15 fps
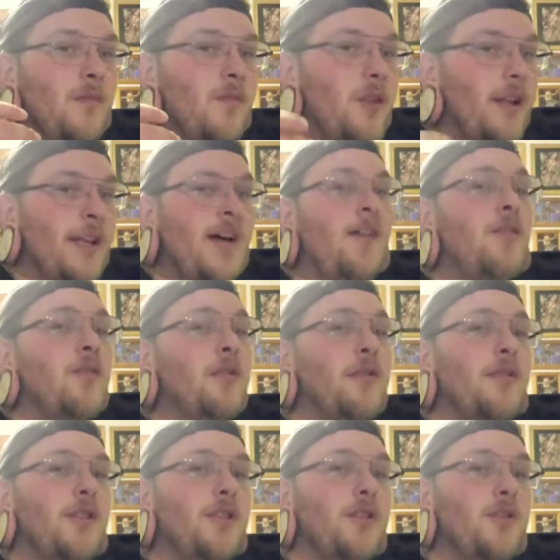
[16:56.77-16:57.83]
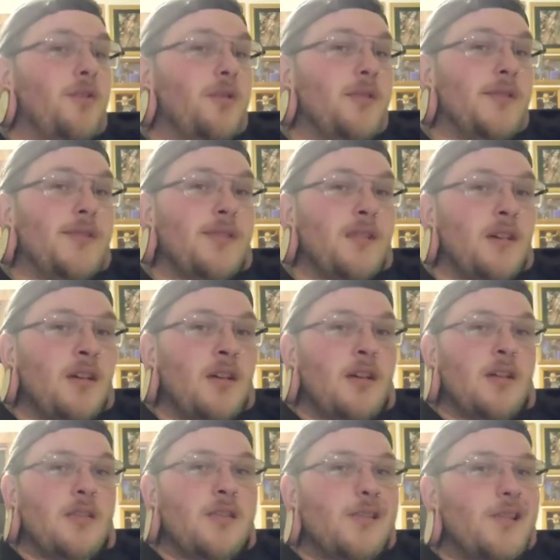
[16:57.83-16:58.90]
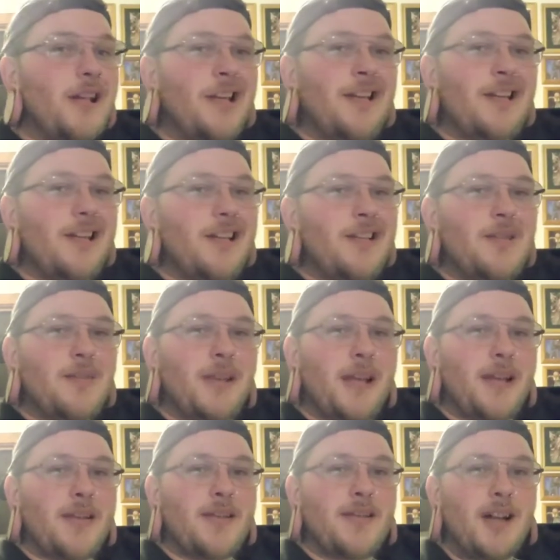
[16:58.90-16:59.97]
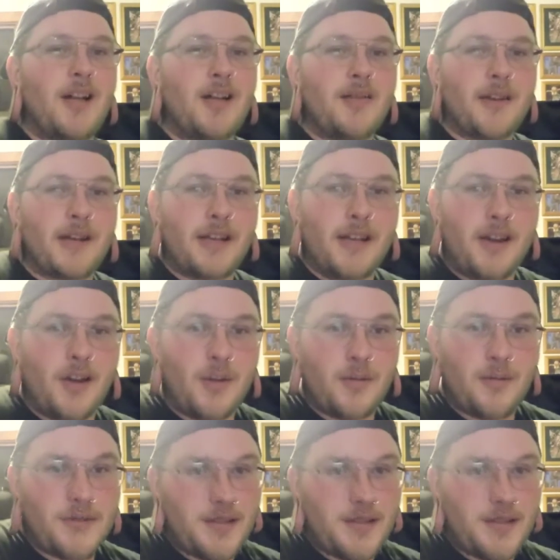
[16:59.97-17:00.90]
light novel reviews. Just kind of get some guests on if I can help.